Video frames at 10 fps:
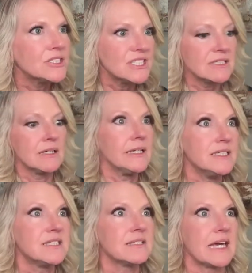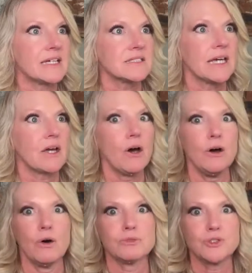Just the easy things like,
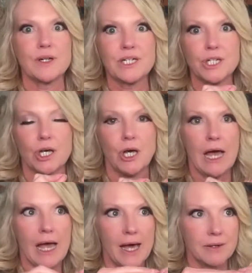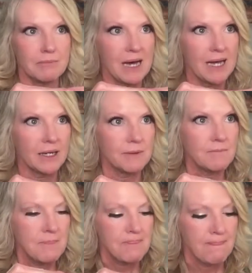oh, so I need to add my
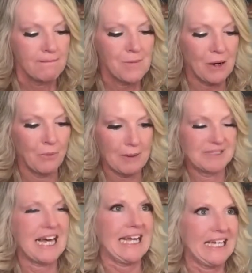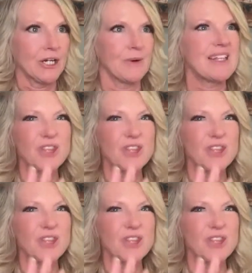website here, right?